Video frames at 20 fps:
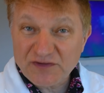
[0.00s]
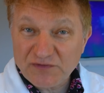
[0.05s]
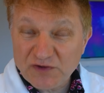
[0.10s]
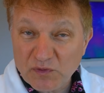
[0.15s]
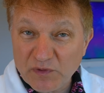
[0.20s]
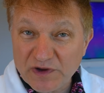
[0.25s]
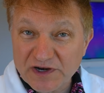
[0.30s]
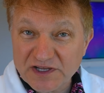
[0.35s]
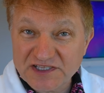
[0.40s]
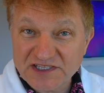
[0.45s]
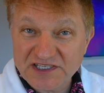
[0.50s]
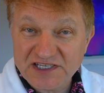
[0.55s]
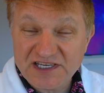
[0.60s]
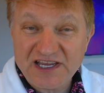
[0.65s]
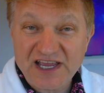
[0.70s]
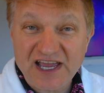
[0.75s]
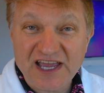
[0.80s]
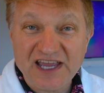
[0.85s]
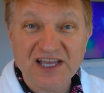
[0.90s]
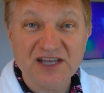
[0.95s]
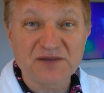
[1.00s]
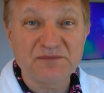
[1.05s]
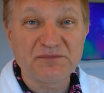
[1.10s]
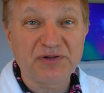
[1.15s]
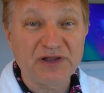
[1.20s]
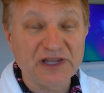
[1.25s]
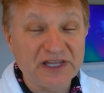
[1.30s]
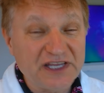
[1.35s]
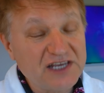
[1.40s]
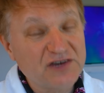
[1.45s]
if you wanna see a
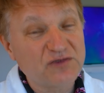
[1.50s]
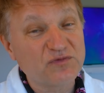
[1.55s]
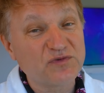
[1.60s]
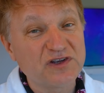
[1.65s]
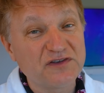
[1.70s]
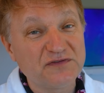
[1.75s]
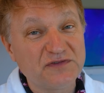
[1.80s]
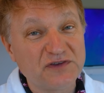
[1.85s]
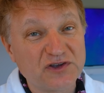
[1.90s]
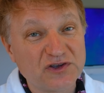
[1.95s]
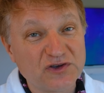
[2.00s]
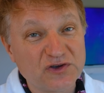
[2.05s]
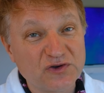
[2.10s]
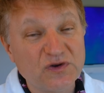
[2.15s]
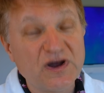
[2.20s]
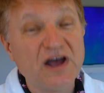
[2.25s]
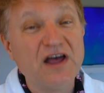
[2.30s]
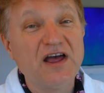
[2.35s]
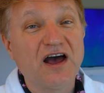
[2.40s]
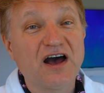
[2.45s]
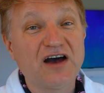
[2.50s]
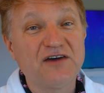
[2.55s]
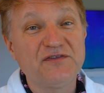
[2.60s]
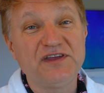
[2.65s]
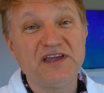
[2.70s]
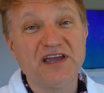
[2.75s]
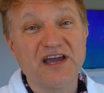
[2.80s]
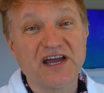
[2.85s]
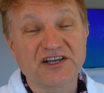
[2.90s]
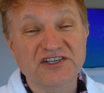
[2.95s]
complete review of the
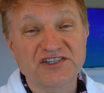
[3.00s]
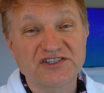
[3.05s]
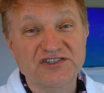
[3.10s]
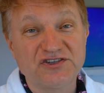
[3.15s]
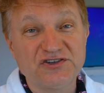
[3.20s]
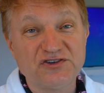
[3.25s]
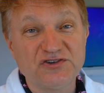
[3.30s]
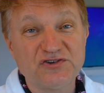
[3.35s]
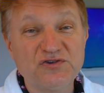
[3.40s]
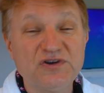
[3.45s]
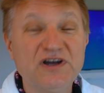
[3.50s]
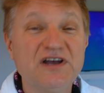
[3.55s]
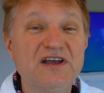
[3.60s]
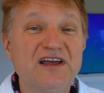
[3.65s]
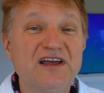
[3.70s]
X2,